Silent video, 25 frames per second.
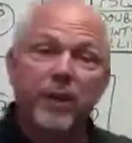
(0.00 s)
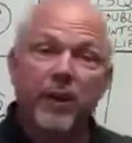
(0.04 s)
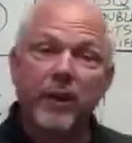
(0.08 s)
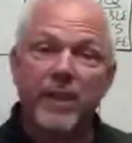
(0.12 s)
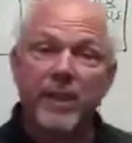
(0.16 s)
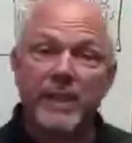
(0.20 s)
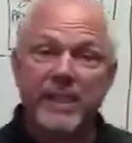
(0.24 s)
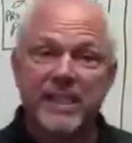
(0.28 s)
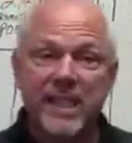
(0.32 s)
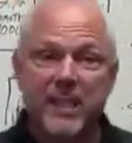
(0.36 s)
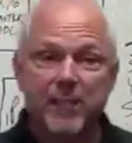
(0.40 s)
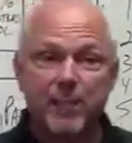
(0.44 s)
very
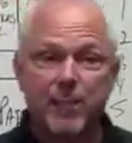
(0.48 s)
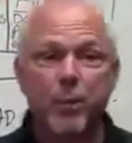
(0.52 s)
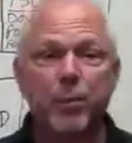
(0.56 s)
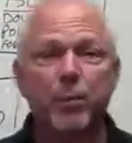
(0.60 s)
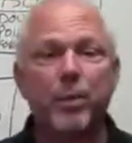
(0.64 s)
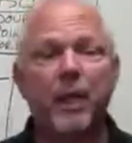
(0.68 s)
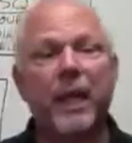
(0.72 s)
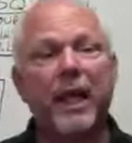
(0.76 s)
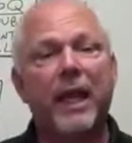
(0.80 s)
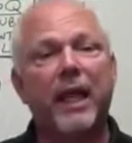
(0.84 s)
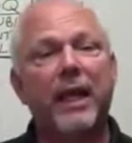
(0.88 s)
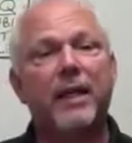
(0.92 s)
simple
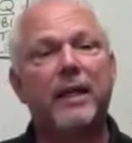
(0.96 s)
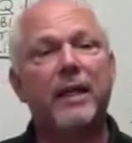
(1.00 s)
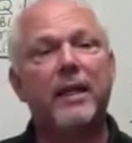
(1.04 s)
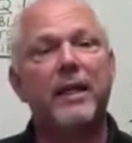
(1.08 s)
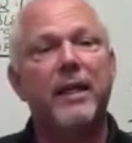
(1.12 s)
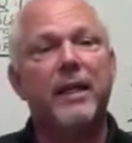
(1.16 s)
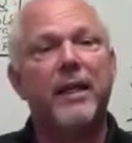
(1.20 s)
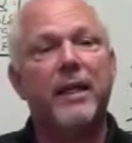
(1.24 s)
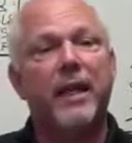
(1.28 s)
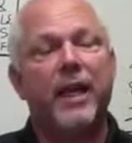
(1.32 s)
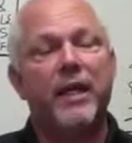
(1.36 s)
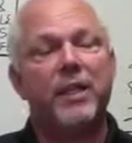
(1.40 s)
plan.
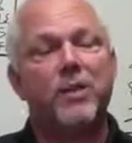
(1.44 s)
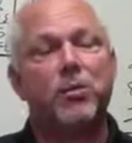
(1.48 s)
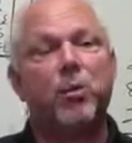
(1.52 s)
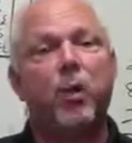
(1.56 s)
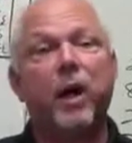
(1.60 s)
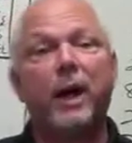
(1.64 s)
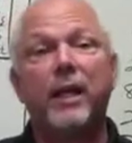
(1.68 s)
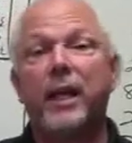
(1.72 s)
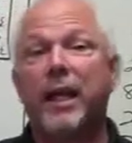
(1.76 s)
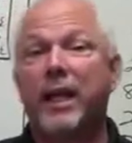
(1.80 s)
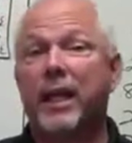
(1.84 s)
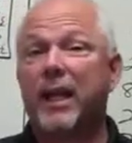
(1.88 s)
It's
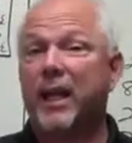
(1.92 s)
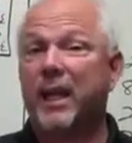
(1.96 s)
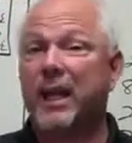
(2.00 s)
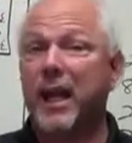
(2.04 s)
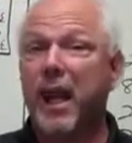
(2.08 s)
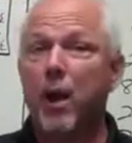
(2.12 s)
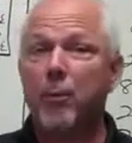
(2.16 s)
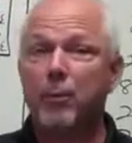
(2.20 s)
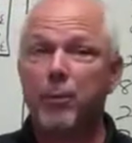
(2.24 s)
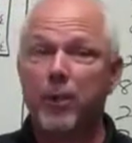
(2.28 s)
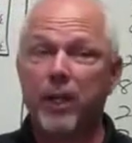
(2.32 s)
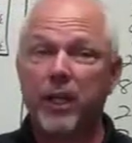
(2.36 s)
one that could
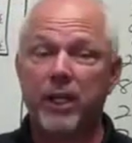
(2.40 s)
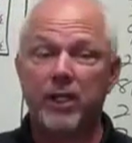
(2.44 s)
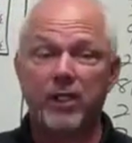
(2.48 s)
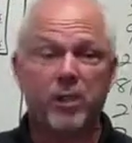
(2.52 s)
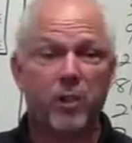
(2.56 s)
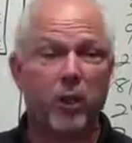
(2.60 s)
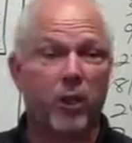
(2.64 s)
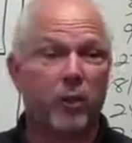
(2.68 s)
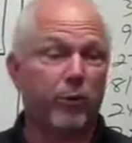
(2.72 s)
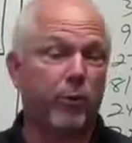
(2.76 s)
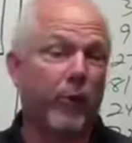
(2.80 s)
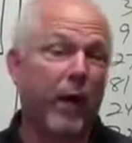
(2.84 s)
help you get
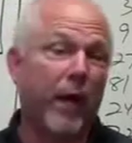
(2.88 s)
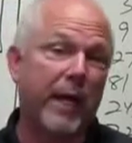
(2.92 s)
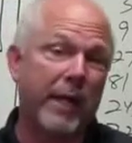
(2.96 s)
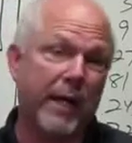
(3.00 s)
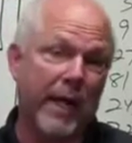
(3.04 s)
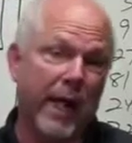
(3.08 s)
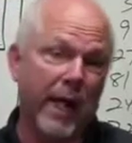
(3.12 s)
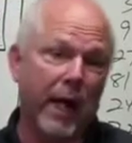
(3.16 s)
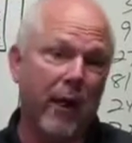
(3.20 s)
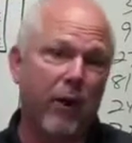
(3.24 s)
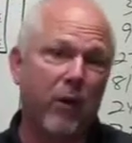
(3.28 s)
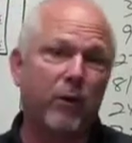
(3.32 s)
started right
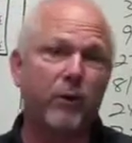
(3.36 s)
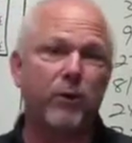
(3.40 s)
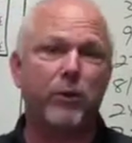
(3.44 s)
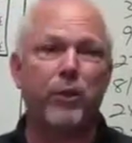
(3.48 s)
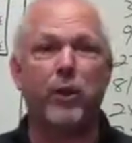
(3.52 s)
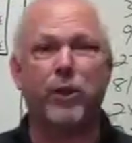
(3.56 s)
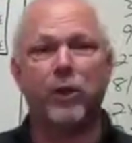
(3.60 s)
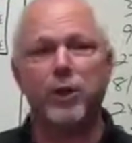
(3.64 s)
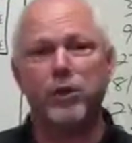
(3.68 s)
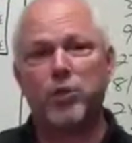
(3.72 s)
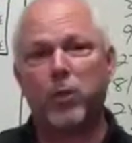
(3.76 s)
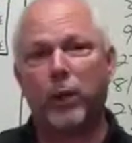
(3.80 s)
now.
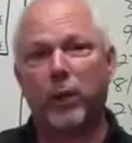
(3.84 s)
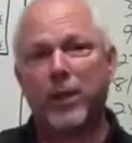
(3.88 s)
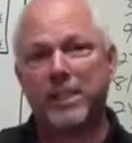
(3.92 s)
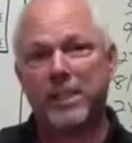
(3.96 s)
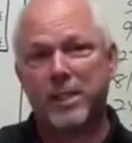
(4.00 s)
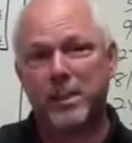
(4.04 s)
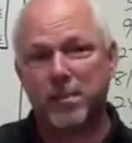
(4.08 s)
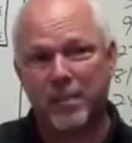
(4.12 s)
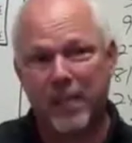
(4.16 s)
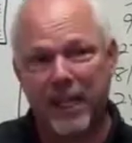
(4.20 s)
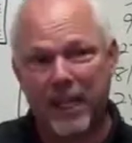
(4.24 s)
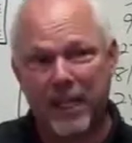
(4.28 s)
You can join us
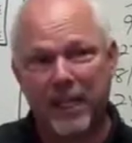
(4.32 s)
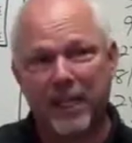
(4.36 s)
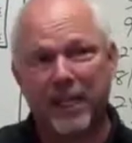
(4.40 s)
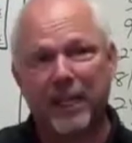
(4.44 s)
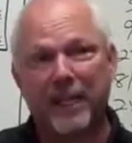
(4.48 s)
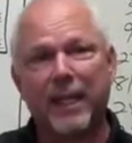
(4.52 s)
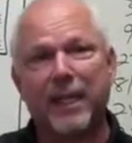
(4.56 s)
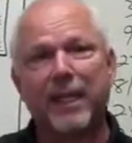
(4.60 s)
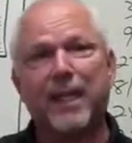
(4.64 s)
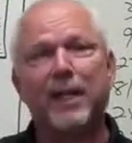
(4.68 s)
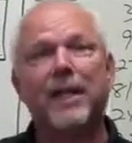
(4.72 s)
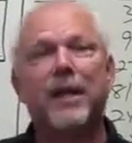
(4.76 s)

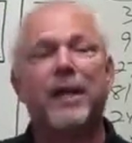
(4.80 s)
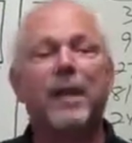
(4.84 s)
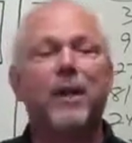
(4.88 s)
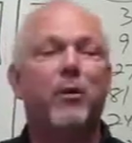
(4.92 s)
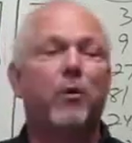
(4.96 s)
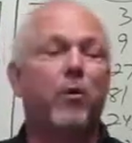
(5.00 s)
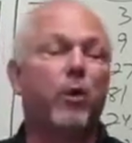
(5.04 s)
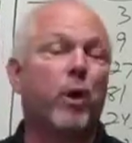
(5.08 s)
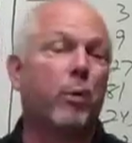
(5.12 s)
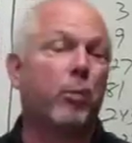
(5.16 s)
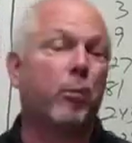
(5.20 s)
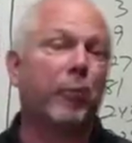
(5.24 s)
immediately.
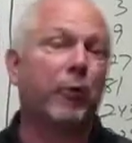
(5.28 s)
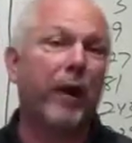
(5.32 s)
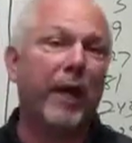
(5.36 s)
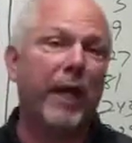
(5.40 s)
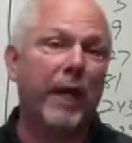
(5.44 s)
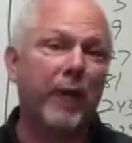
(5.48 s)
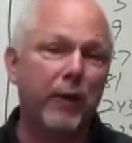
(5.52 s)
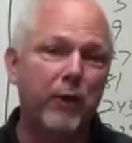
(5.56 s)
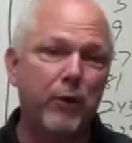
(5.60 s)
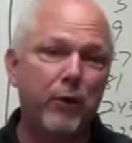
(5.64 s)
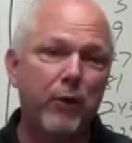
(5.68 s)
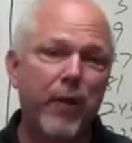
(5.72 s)
We're a
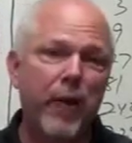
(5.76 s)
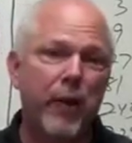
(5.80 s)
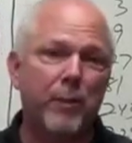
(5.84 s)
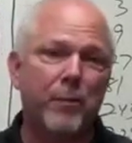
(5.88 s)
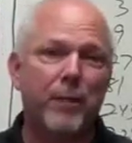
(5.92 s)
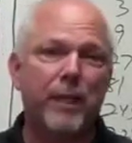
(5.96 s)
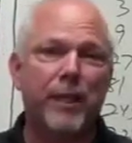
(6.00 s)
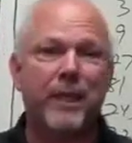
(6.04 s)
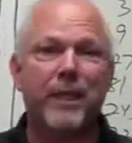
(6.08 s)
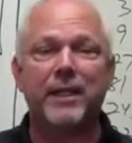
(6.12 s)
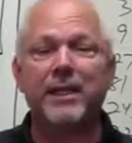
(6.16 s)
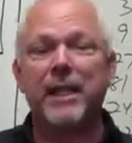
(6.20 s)
brand new
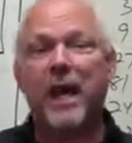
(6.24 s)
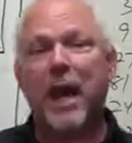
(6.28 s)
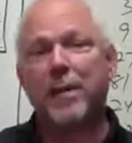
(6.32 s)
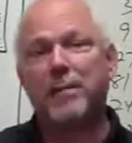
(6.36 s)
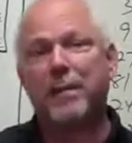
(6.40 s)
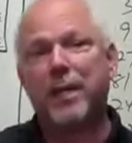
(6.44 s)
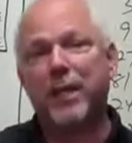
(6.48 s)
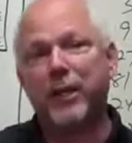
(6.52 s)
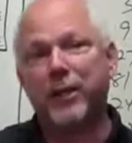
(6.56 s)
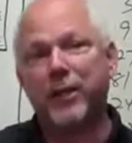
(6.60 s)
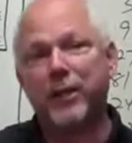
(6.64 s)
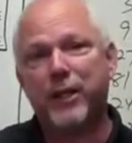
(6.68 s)
company. The
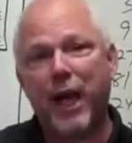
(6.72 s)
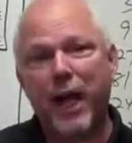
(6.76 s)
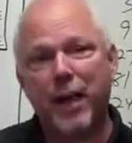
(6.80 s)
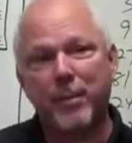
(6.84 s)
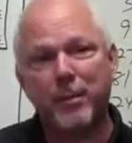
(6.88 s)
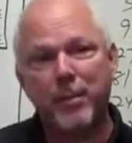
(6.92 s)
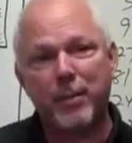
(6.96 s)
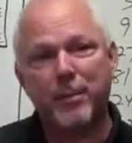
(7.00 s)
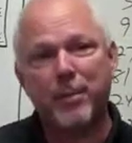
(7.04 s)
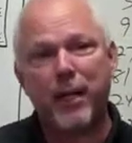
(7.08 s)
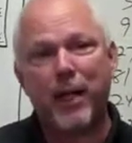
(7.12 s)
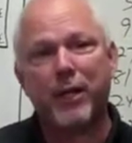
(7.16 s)
timing could not
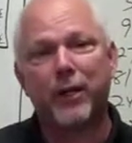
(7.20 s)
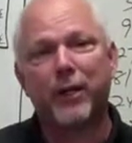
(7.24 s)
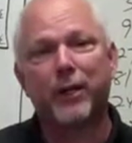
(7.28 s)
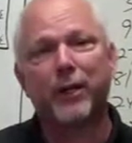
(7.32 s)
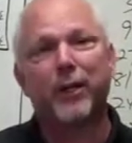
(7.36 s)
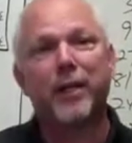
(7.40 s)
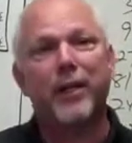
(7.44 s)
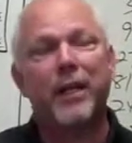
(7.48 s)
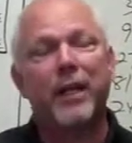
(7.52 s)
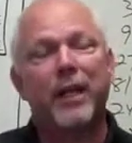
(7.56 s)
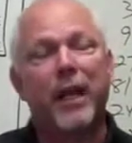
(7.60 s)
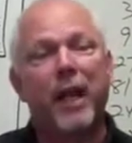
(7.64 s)
be
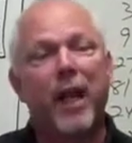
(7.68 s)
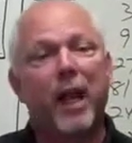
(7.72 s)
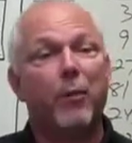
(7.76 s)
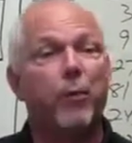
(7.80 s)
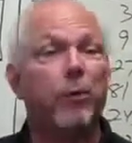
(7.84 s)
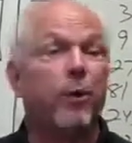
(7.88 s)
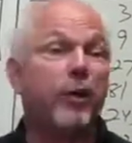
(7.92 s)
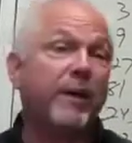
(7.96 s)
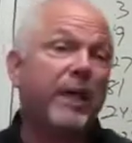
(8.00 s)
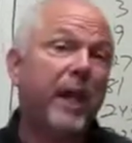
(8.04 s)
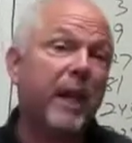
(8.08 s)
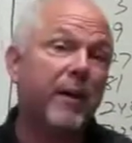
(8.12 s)
better. And
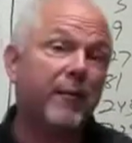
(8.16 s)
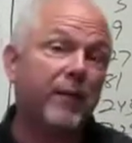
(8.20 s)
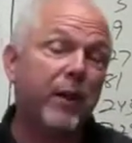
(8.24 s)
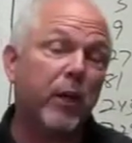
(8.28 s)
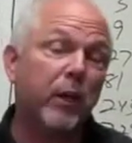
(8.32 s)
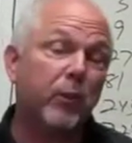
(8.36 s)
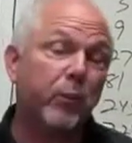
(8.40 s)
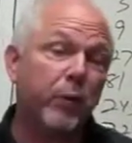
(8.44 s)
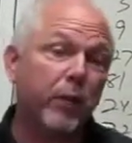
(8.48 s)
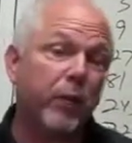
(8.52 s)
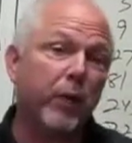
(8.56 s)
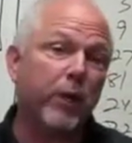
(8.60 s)
we're definitely
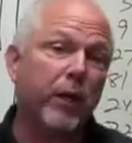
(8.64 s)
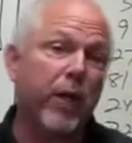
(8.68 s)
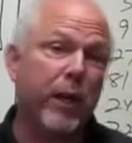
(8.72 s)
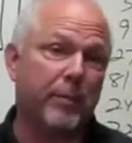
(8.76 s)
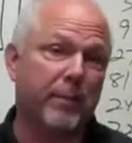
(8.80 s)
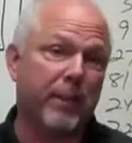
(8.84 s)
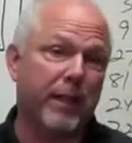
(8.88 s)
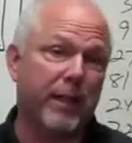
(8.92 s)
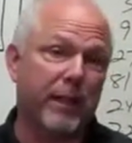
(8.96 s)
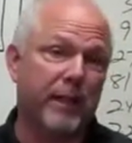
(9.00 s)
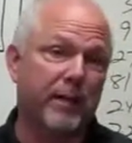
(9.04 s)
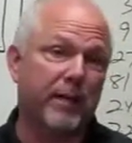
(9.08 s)
a real
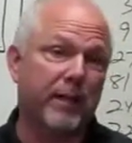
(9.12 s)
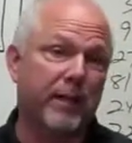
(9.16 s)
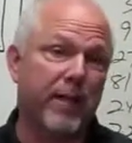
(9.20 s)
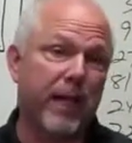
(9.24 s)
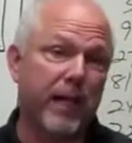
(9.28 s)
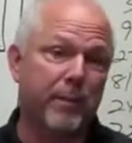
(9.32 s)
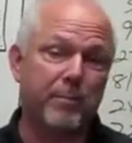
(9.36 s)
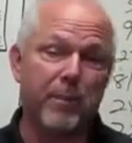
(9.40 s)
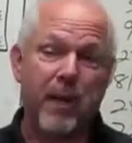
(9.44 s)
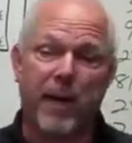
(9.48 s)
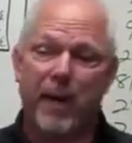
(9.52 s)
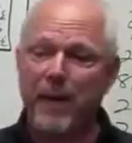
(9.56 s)
company,
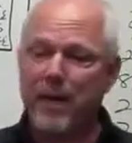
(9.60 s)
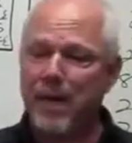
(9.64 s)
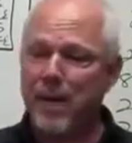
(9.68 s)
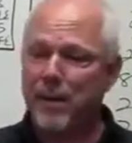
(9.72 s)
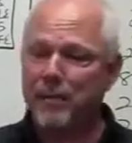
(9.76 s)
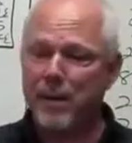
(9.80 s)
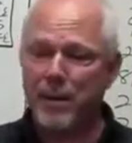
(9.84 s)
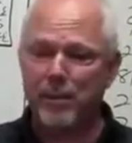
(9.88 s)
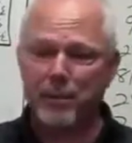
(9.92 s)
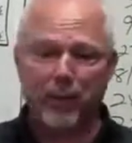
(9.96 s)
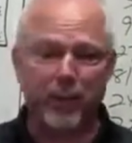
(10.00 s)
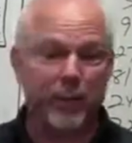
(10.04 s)
led by
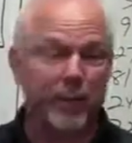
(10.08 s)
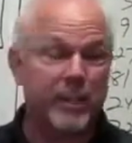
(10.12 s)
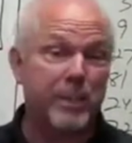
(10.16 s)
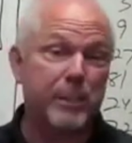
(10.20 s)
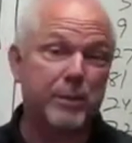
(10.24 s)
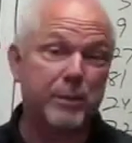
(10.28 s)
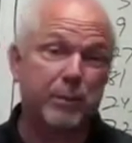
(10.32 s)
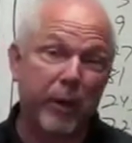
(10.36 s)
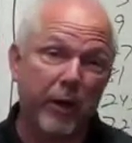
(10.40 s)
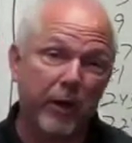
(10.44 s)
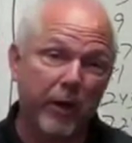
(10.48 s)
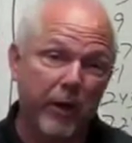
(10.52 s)
people that are
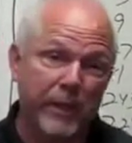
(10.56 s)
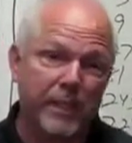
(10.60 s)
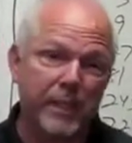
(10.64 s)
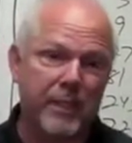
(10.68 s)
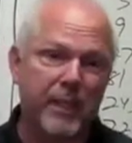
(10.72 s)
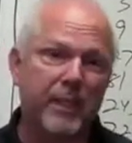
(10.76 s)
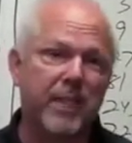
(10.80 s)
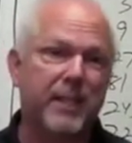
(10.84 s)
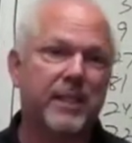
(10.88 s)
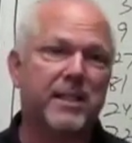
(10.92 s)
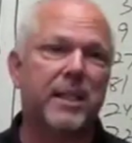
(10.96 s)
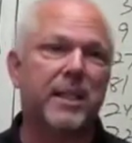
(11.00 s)
experienced
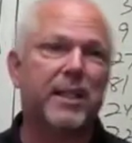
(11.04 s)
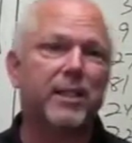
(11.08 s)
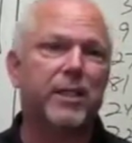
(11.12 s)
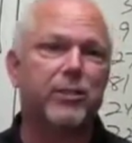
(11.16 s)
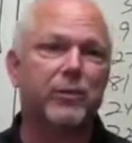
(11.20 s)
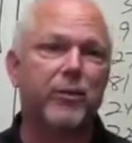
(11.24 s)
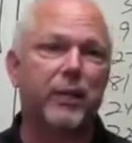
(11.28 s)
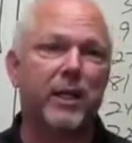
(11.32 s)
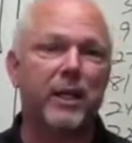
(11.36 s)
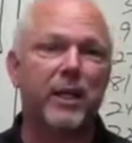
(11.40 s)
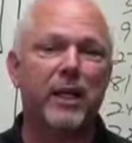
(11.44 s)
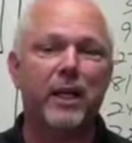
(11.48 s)
in this
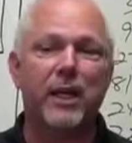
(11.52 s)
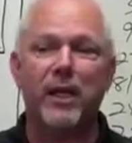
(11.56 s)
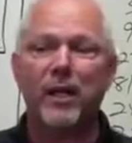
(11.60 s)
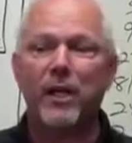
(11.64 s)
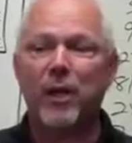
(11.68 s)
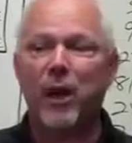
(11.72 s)
industry.